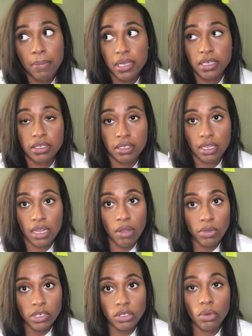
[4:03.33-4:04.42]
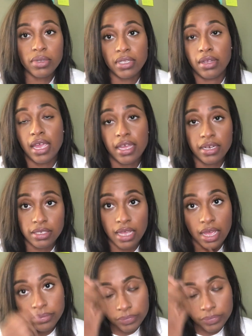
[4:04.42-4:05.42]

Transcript: biggest thing. I want to know where their head is at.